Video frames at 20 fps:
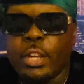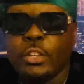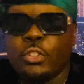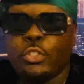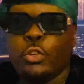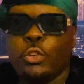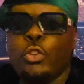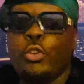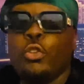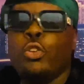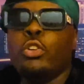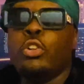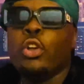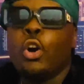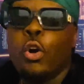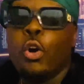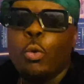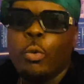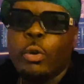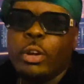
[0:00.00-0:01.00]
So you
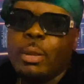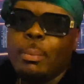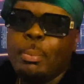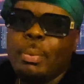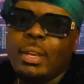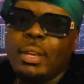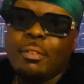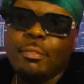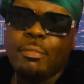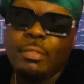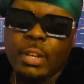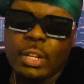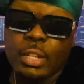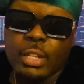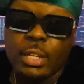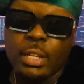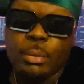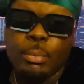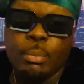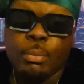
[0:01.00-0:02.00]
don't want to be a
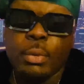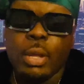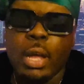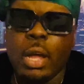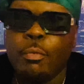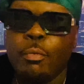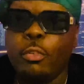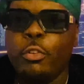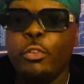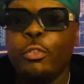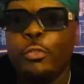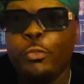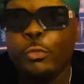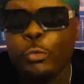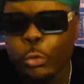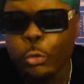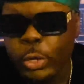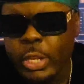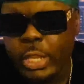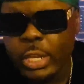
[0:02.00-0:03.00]
victim of a
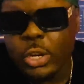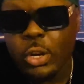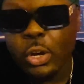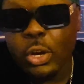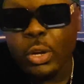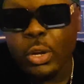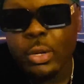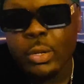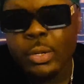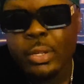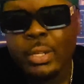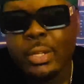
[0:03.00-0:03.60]
foodie call.